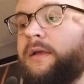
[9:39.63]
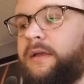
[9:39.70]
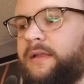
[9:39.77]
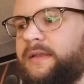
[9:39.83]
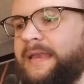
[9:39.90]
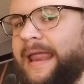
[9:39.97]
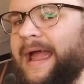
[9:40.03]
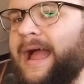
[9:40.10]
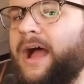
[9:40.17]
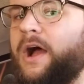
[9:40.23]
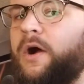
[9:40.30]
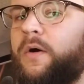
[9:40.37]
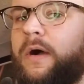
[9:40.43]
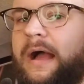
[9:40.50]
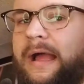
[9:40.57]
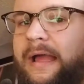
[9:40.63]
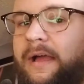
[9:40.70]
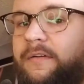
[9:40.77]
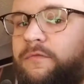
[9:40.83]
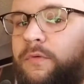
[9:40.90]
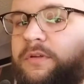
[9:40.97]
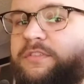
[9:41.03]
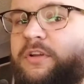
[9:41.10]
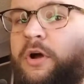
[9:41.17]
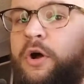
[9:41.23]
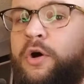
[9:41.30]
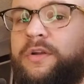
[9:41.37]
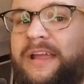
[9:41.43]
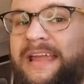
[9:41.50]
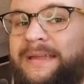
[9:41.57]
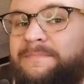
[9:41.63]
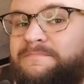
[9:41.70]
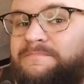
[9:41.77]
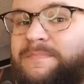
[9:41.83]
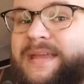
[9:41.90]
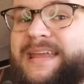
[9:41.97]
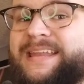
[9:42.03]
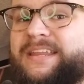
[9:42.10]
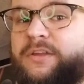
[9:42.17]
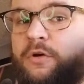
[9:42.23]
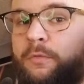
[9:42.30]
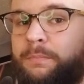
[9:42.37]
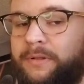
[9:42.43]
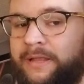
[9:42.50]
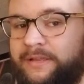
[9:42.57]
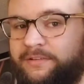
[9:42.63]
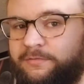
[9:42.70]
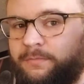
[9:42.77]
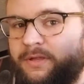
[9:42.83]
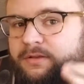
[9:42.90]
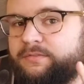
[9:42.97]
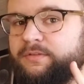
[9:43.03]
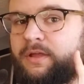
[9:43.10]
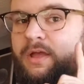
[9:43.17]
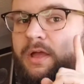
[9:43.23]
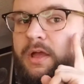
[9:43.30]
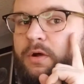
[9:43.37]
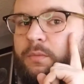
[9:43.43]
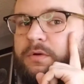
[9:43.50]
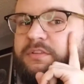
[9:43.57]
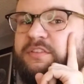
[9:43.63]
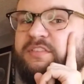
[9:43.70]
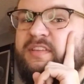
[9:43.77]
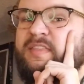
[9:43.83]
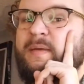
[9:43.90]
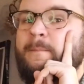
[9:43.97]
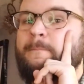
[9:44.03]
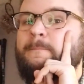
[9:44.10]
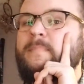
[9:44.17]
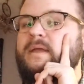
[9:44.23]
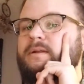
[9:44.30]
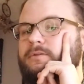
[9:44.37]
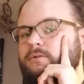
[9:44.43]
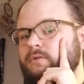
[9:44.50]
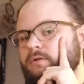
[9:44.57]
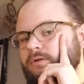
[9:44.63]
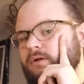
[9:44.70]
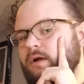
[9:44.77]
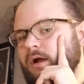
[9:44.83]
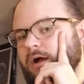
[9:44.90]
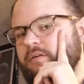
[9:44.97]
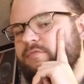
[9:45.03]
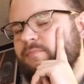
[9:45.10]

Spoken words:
Now I have what's called a medial placement, which is in the middle of